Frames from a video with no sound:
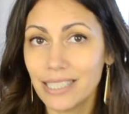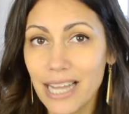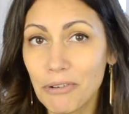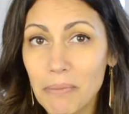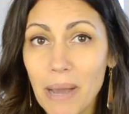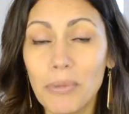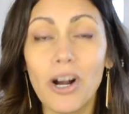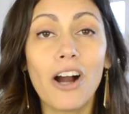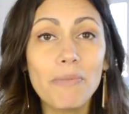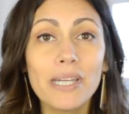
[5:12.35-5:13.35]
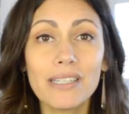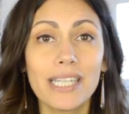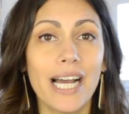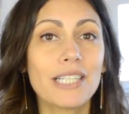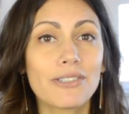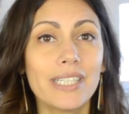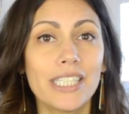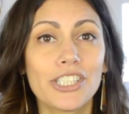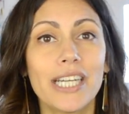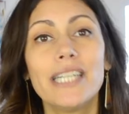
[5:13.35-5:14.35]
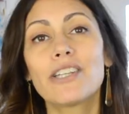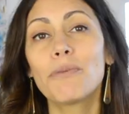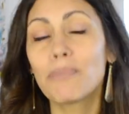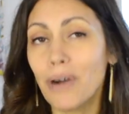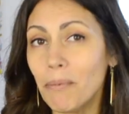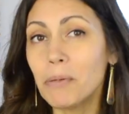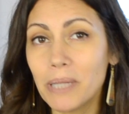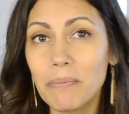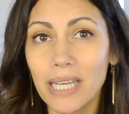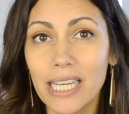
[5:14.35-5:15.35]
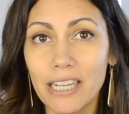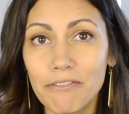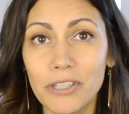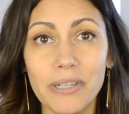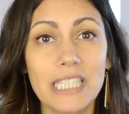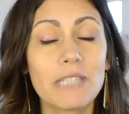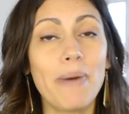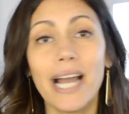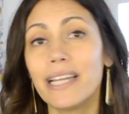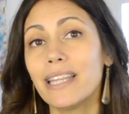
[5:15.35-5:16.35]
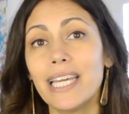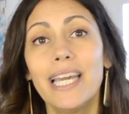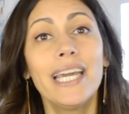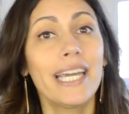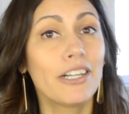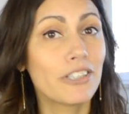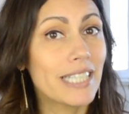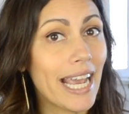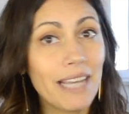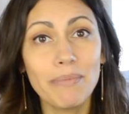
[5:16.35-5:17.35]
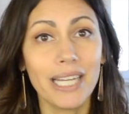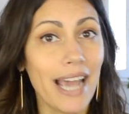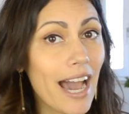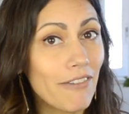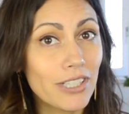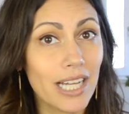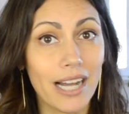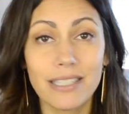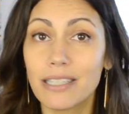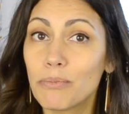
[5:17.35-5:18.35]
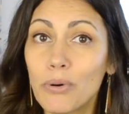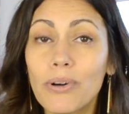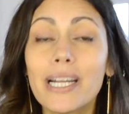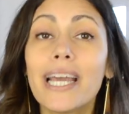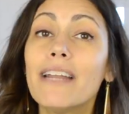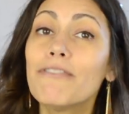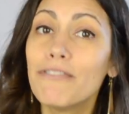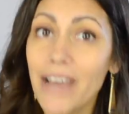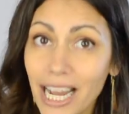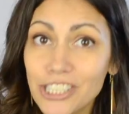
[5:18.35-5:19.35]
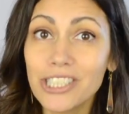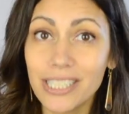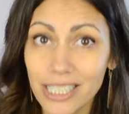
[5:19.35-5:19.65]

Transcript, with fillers: Now remember, our middle and high school age kids are probably being influenced by the entertainment, advertising, porn, and fashion